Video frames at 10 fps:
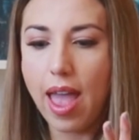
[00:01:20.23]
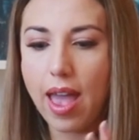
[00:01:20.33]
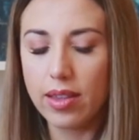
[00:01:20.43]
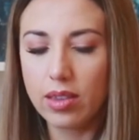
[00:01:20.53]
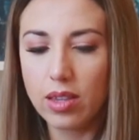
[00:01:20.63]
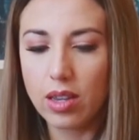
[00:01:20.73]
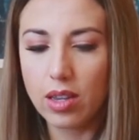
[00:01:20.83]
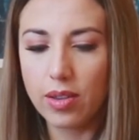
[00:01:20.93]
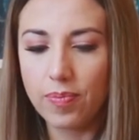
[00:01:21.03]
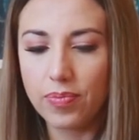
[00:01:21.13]
and
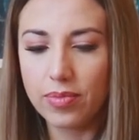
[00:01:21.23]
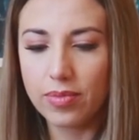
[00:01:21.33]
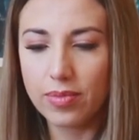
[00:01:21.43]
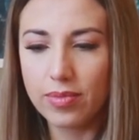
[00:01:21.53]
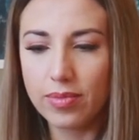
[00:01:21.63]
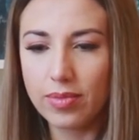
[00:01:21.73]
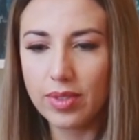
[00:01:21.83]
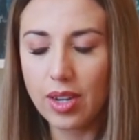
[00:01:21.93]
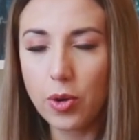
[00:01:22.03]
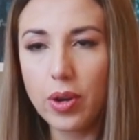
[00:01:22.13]

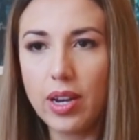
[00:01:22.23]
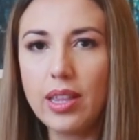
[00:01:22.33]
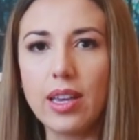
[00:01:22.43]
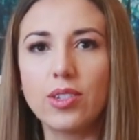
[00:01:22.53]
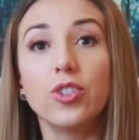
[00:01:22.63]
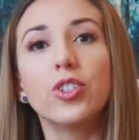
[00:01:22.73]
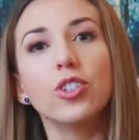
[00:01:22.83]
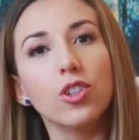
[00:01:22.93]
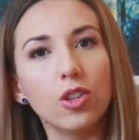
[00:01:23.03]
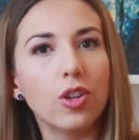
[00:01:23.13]
creating a
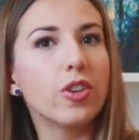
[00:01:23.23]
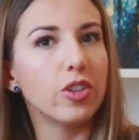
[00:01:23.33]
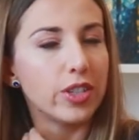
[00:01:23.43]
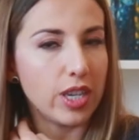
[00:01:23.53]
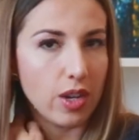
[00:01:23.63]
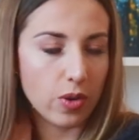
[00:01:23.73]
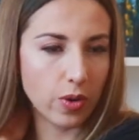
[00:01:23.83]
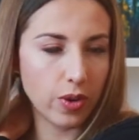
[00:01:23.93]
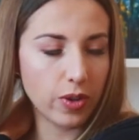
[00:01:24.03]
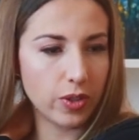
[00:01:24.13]
certain loyalty
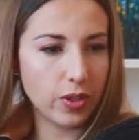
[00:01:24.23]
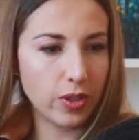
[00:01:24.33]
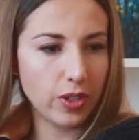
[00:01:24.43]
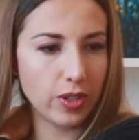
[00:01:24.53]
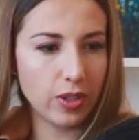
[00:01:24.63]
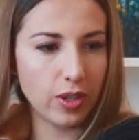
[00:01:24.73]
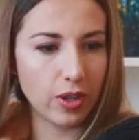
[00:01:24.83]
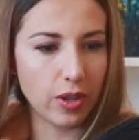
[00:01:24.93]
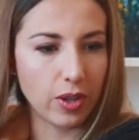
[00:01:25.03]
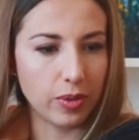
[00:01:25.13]
or a certain
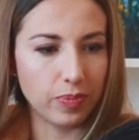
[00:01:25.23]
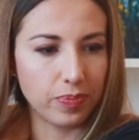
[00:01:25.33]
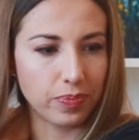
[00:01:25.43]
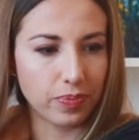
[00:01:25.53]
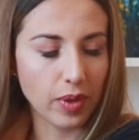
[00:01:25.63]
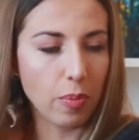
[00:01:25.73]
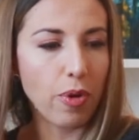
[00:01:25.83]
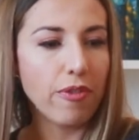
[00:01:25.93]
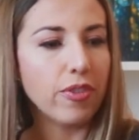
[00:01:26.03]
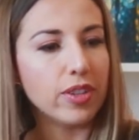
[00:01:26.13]
um,
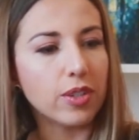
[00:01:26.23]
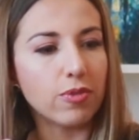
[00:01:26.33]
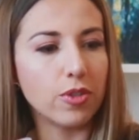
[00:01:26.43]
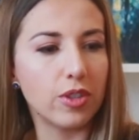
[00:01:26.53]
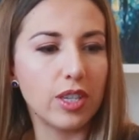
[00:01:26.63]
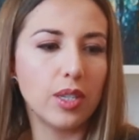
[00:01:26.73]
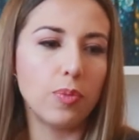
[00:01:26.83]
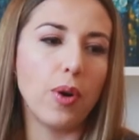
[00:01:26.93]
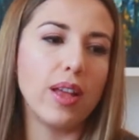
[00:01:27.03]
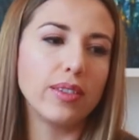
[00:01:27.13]
preference for these
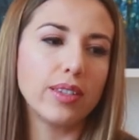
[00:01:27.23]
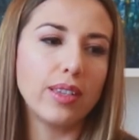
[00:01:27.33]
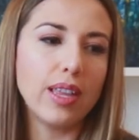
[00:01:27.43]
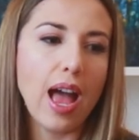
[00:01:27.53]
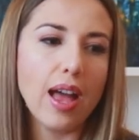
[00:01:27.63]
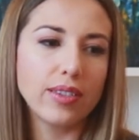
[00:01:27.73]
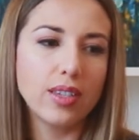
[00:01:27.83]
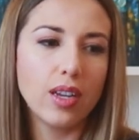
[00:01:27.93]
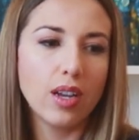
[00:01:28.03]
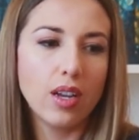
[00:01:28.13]
brands that
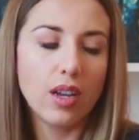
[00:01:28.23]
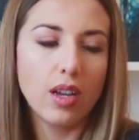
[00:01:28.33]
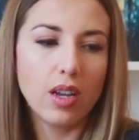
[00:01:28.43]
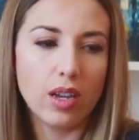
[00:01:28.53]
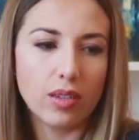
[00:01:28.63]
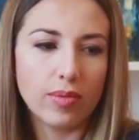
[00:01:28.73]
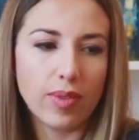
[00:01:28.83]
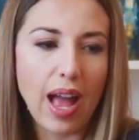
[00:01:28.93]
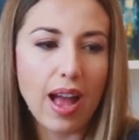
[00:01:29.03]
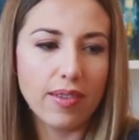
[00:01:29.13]

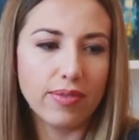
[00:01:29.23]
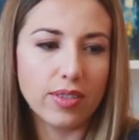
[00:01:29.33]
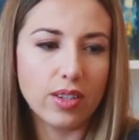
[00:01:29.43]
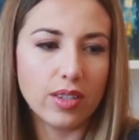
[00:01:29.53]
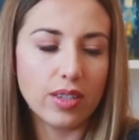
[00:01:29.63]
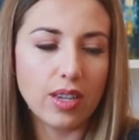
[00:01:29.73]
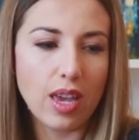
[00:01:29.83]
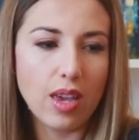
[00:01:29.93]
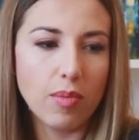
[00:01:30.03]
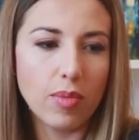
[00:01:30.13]
have the
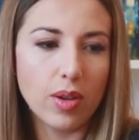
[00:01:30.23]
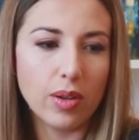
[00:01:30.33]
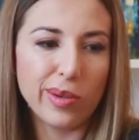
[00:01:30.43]
same